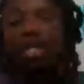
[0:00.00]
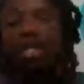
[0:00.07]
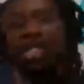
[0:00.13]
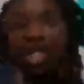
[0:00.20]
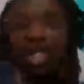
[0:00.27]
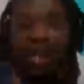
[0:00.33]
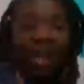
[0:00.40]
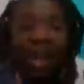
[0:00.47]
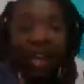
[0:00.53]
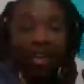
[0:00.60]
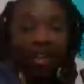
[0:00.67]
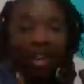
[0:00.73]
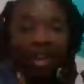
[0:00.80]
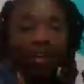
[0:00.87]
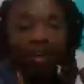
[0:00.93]
This is an
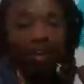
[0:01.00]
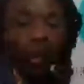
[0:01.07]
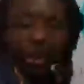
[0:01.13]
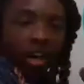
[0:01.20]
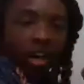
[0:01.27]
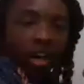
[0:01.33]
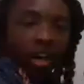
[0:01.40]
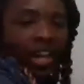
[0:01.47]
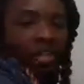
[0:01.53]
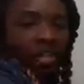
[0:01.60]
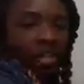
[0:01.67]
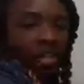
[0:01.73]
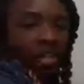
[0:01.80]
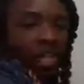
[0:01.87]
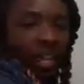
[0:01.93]
accurate number that
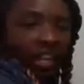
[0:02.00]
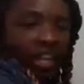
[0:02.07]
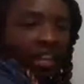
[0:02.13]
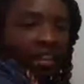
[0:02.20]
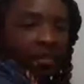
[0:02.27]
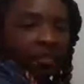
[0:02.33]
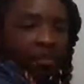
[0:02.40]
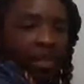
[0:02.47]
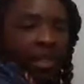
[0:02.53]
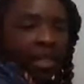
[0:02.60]
you can check it,